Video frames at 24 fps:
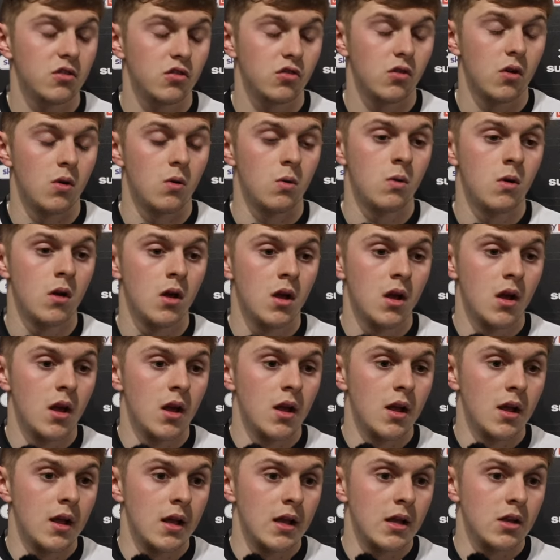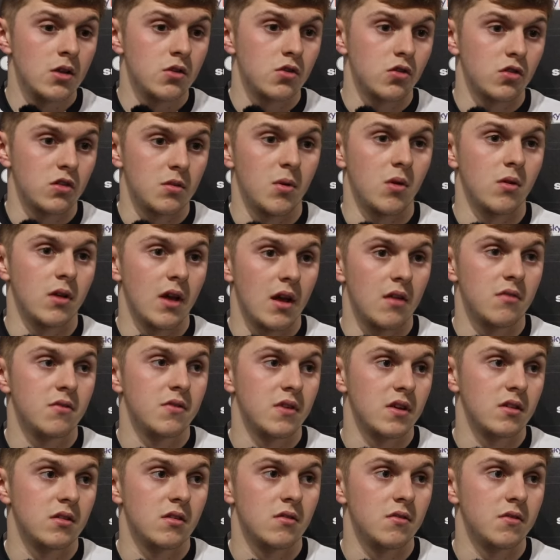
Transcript: So just about getting fitter